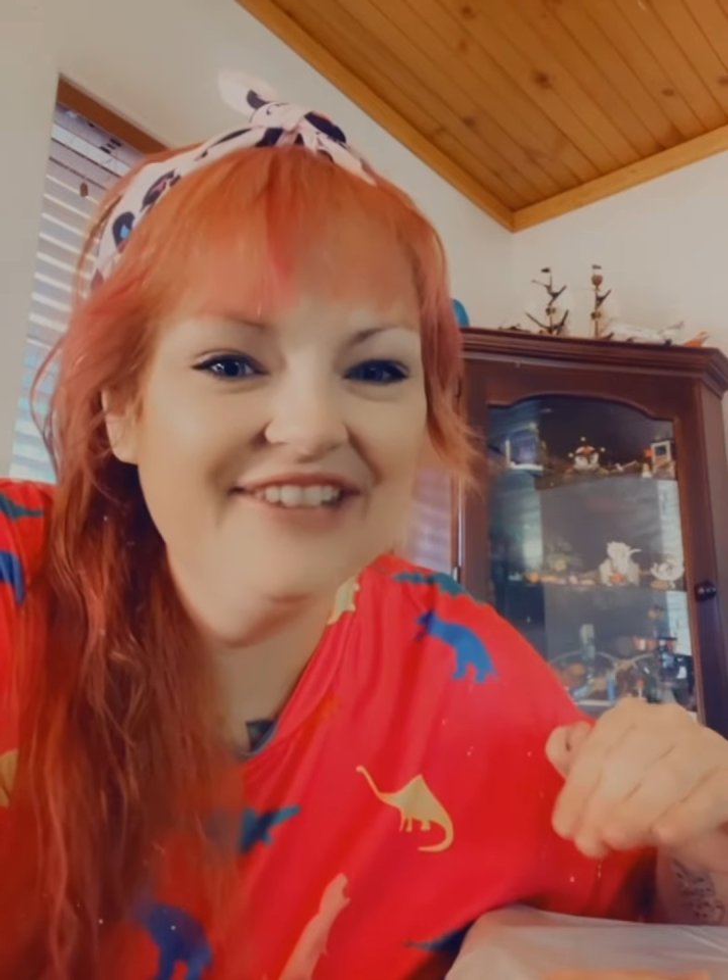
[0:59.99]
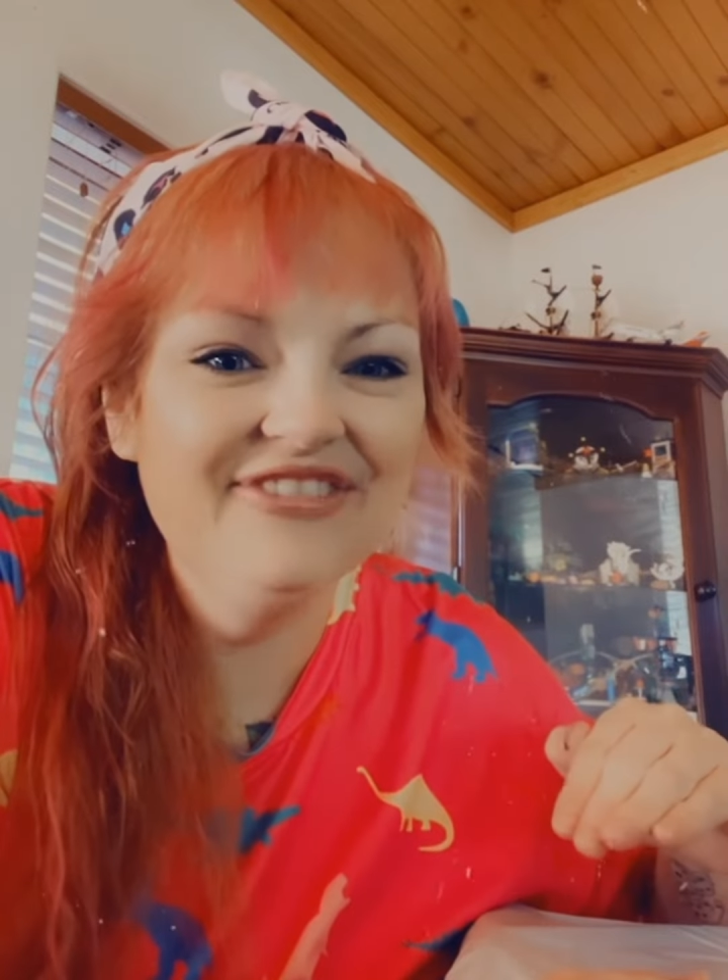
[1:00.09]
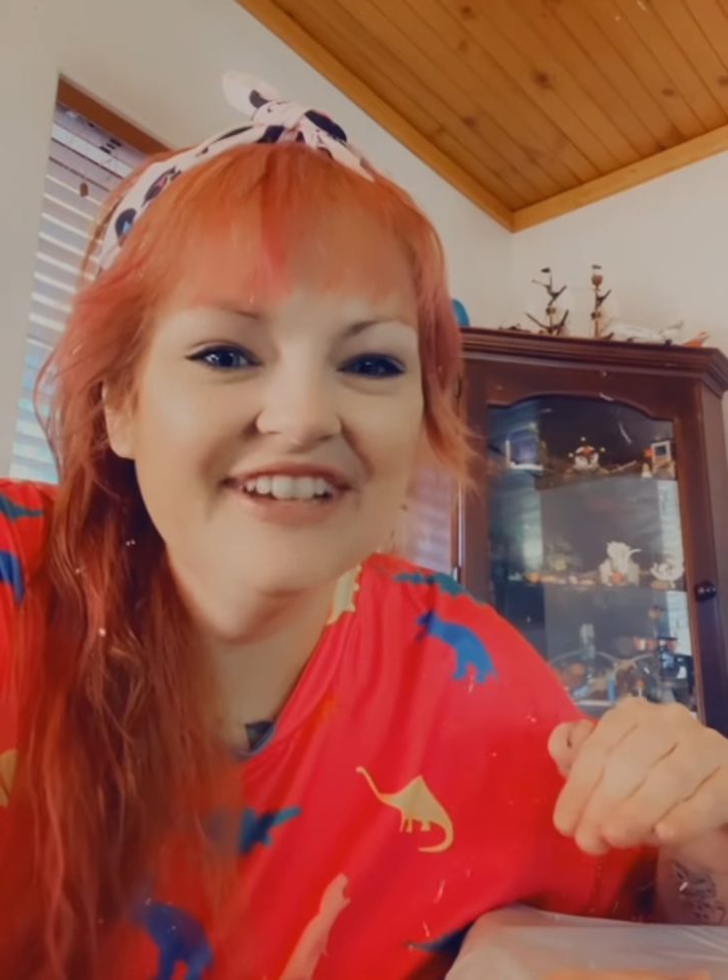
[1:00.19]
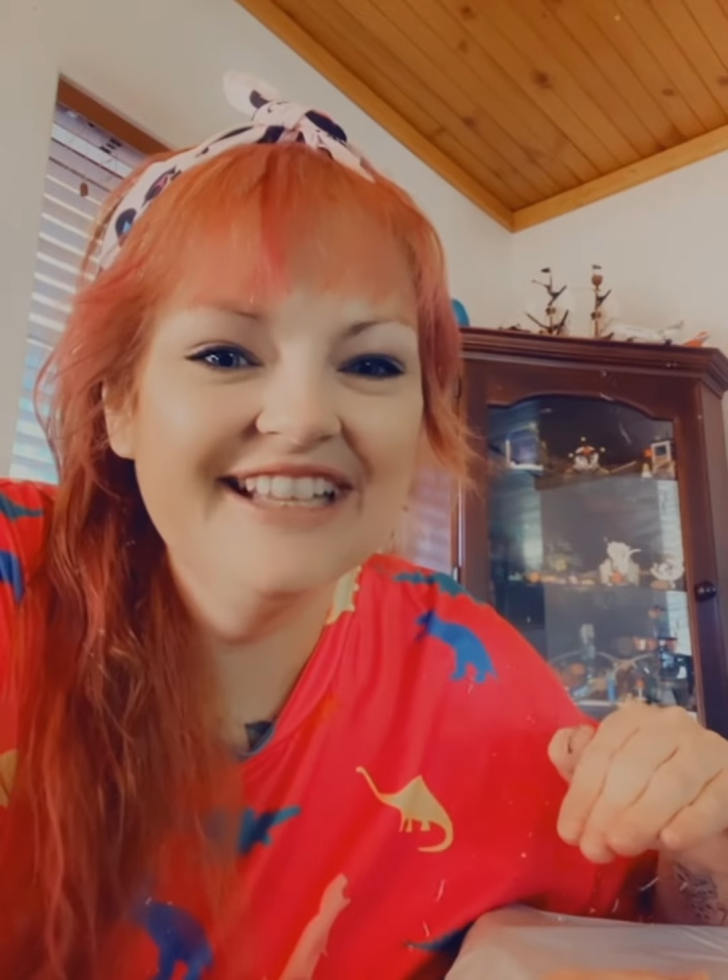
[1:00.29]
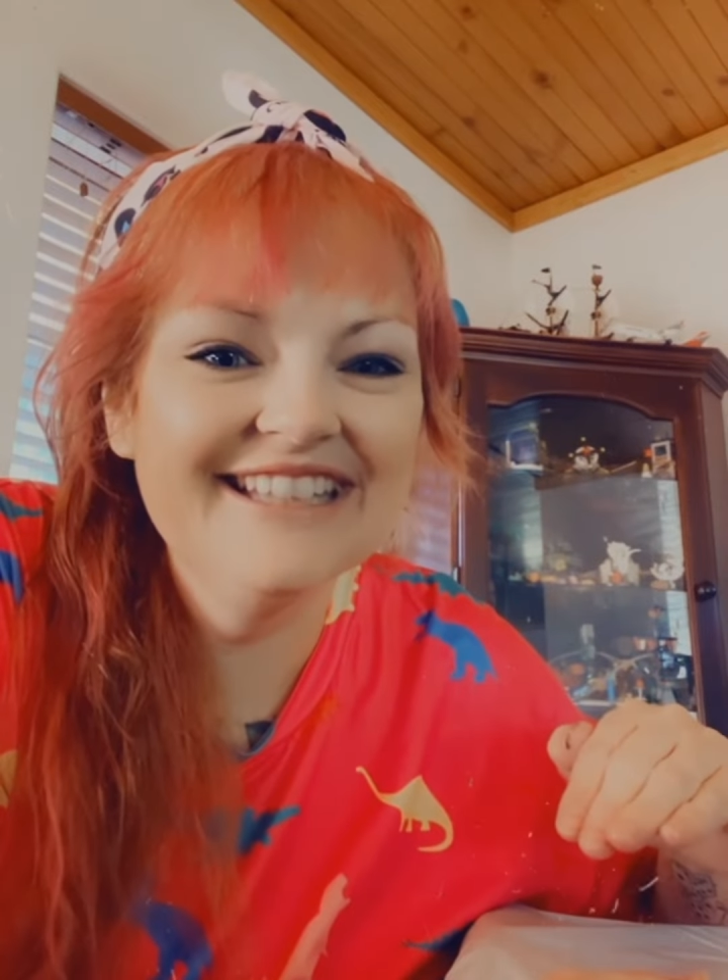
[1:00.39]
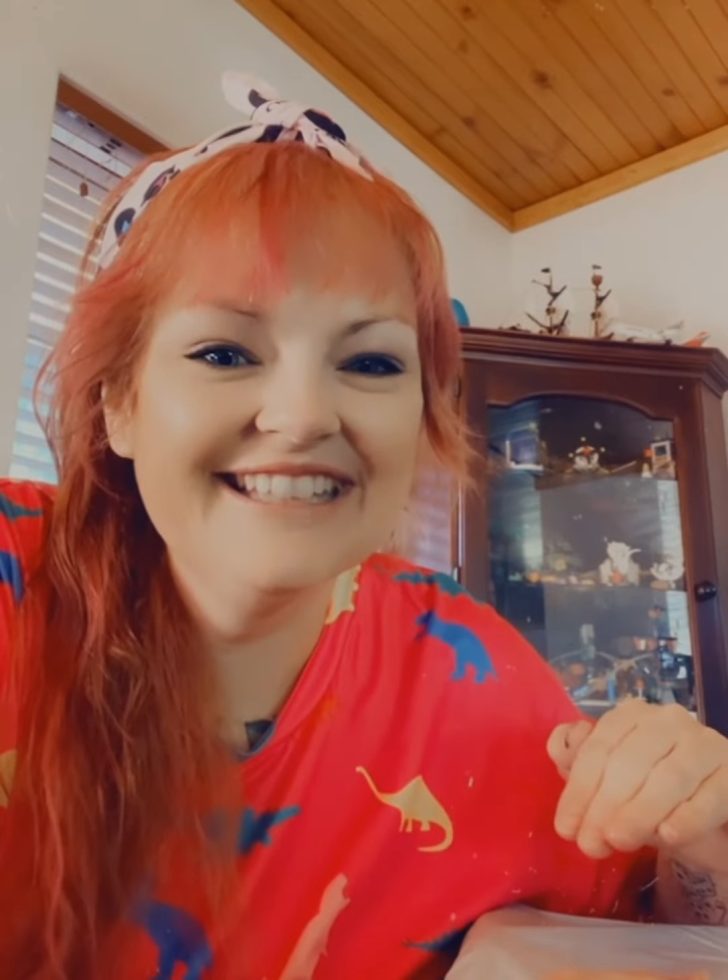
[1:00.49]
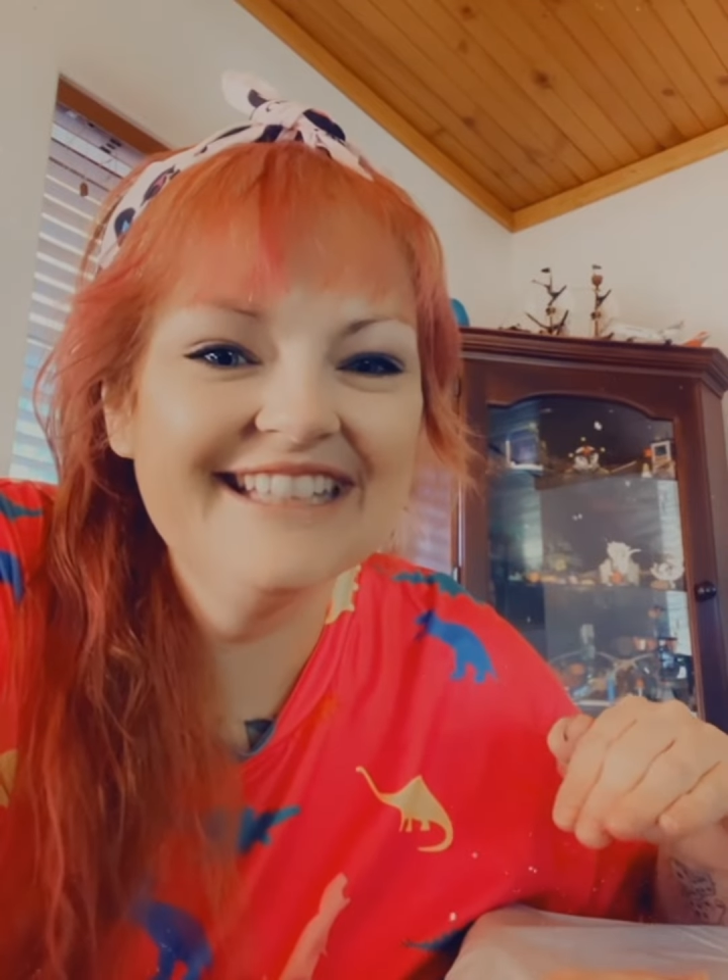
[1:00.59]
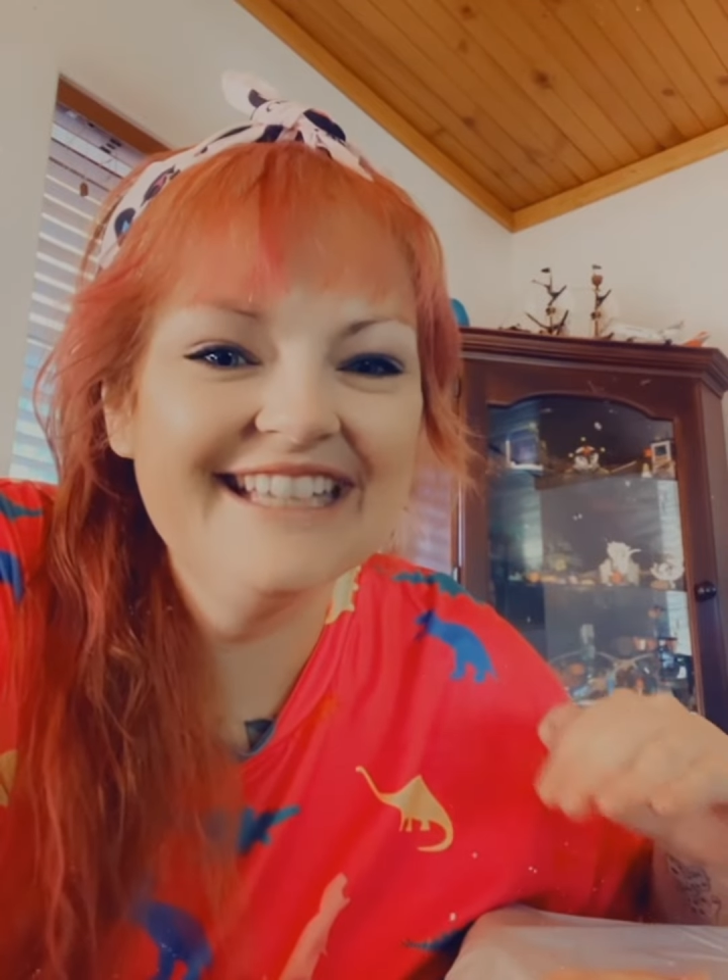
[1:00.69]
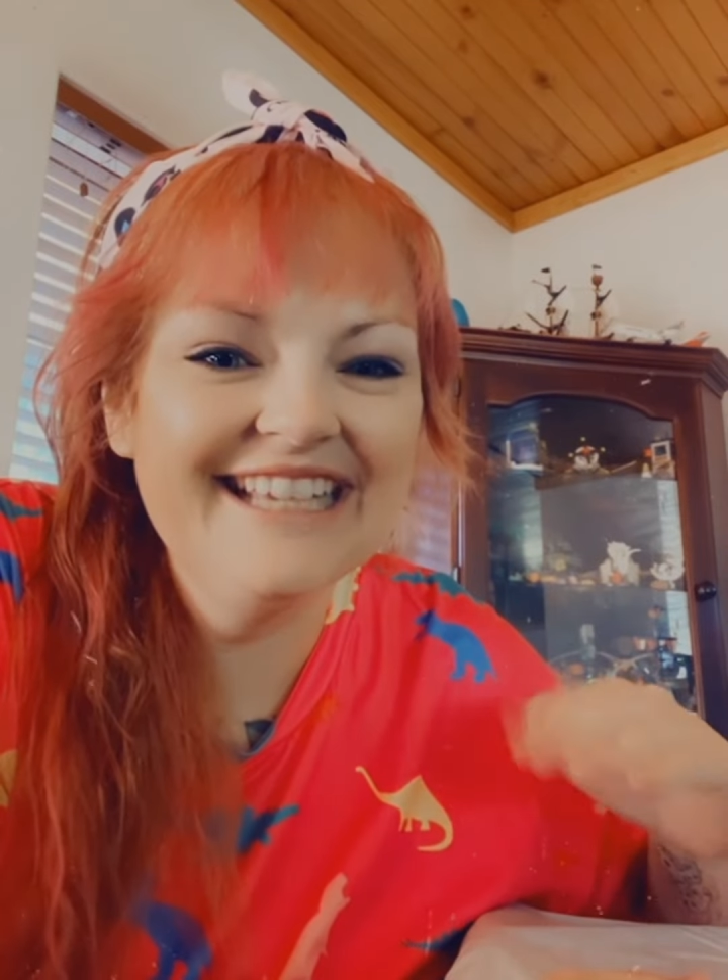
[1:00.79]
if it's